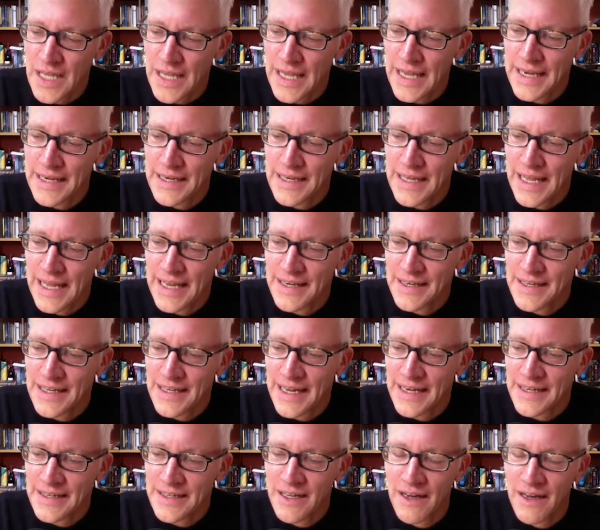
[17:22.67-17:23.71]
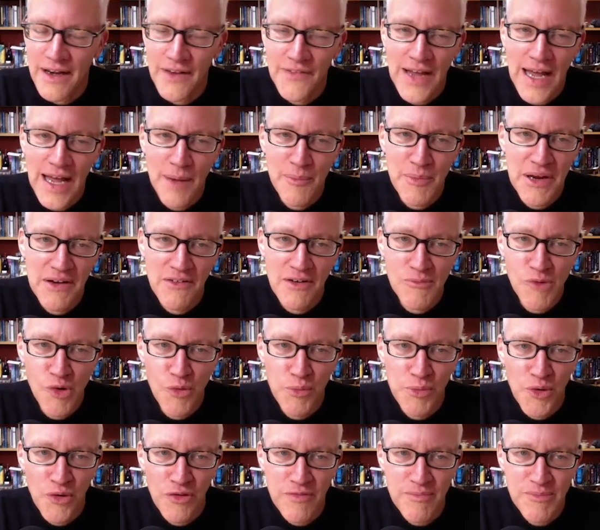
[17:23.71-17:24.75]
in kind of happier and
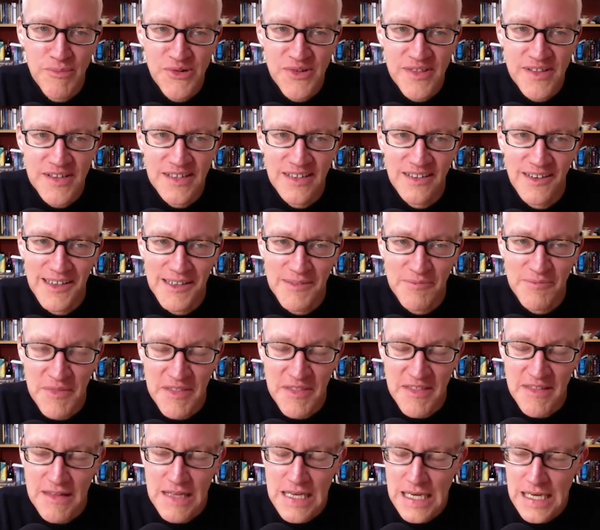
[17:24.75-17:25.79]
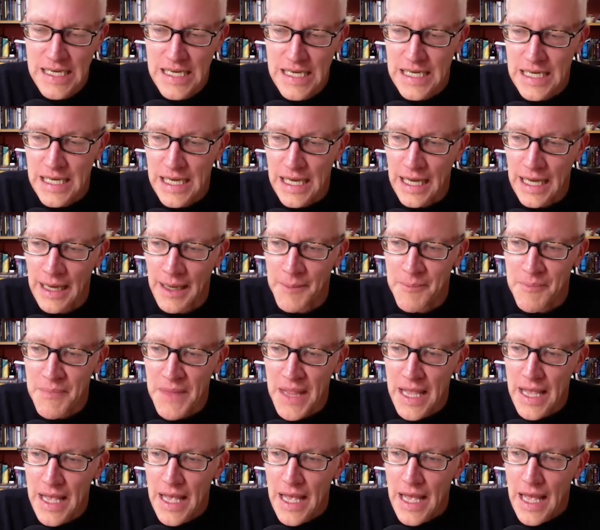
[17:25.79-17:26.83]
more prosperous times.
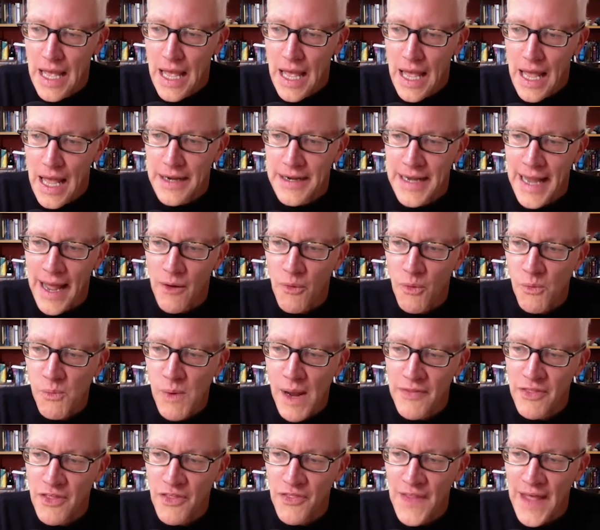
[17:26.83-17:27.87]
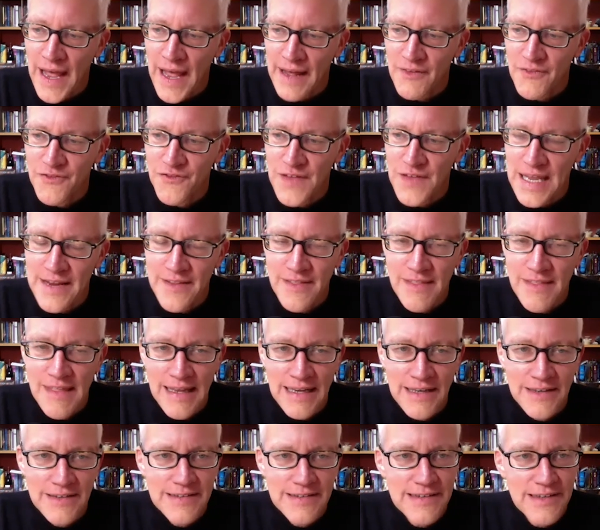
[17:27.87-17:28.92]
Now, whether that feeds
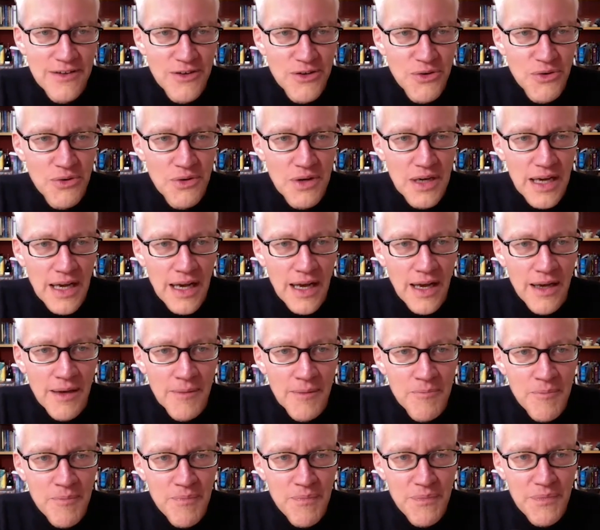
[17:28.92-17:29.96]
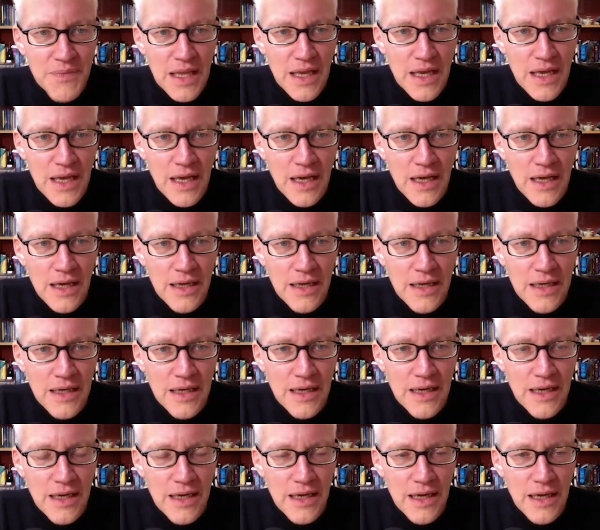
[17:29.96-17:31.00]
into a
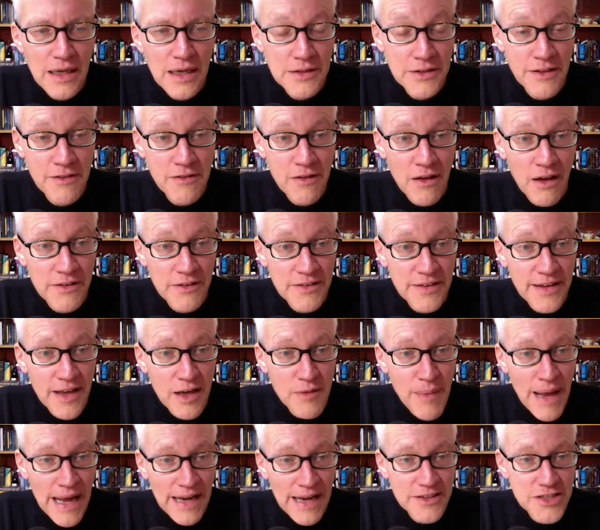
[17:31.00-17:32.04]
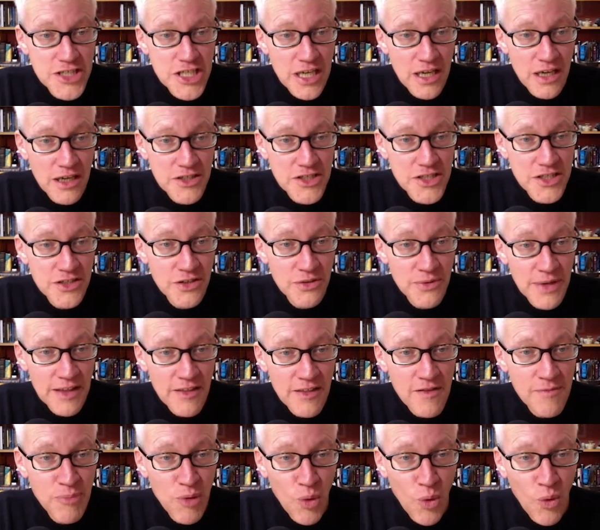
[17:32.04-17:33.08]
desire to go back to church to
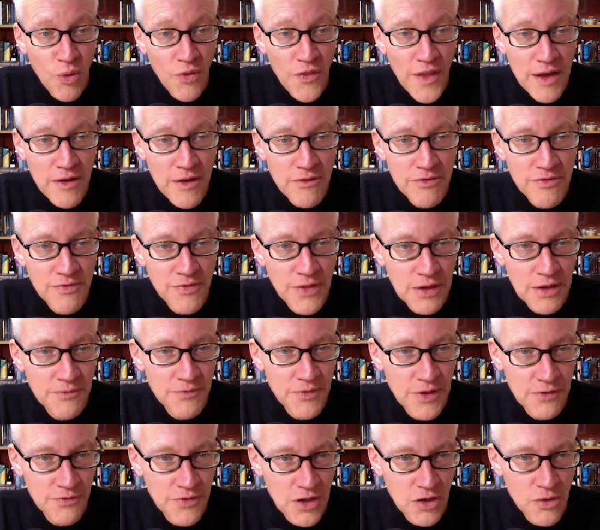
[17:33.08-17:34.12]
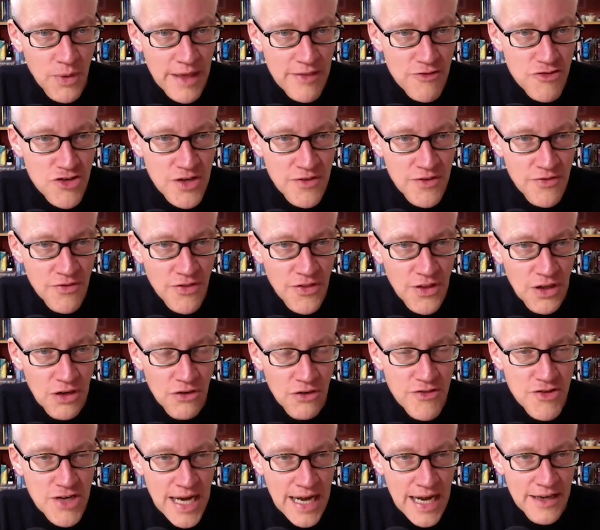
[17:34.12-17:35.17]
explore those the questions that
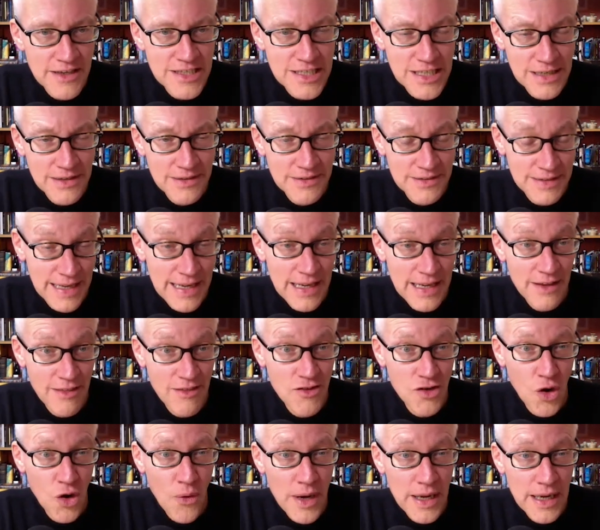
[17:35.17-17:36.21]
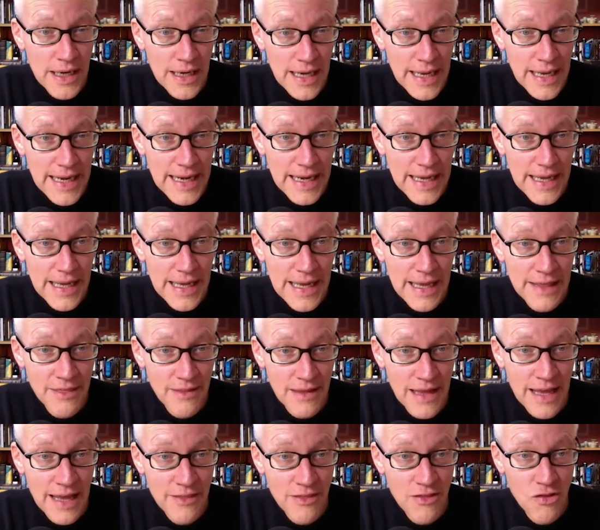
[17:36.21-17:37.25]
Christianity historically
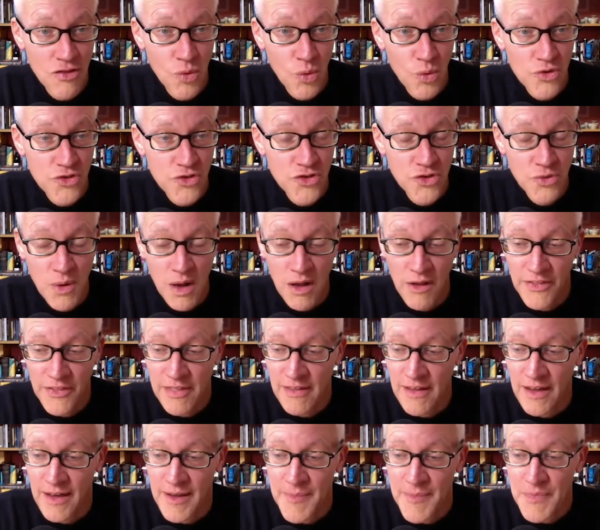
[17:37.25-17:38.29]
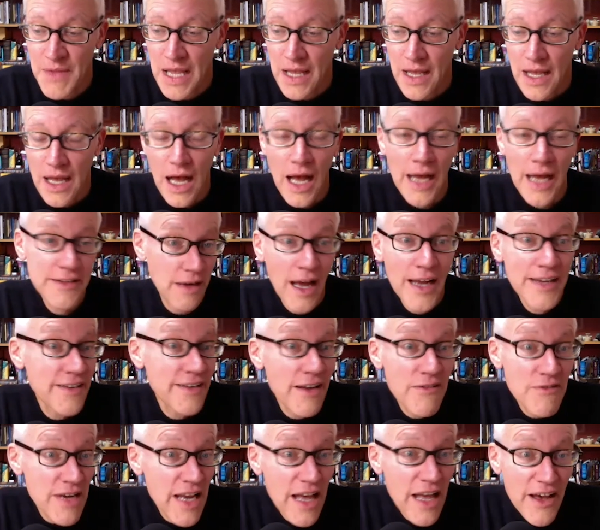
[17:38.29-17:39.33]
has sought to answer, I
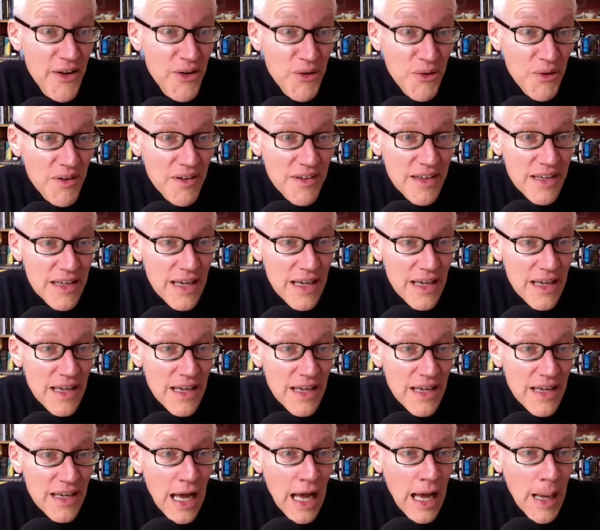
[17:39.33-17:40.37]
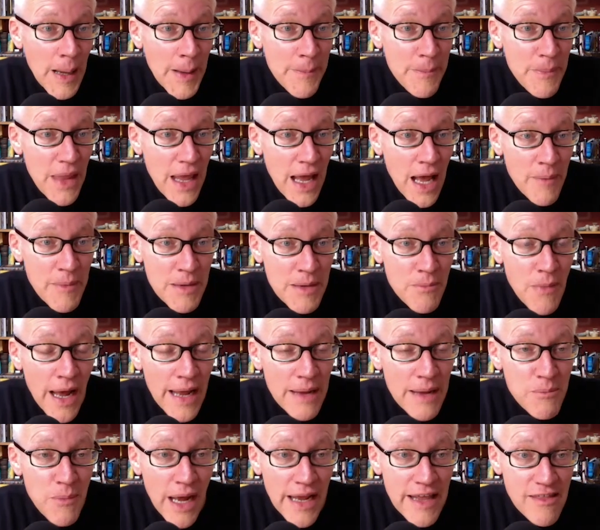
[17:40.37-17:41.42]
don't know. I mean,
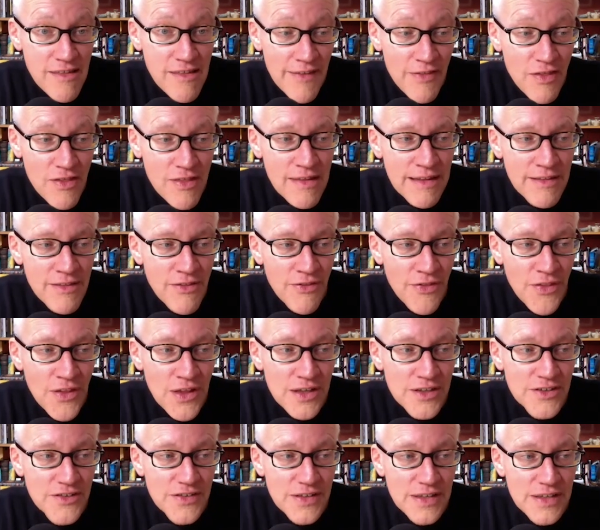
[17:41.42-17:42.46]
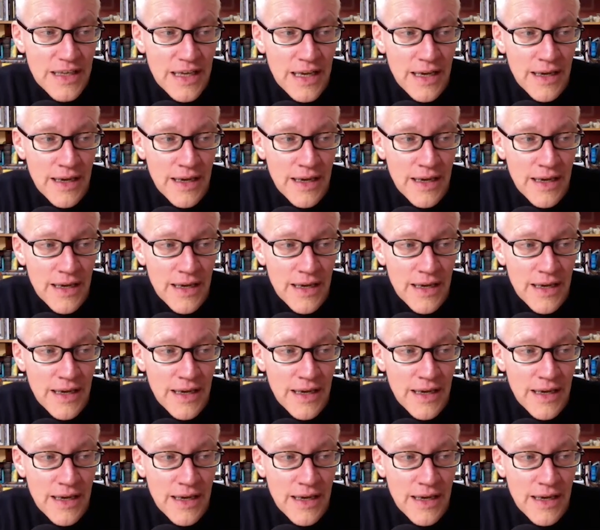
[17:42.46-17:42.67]
my sense is that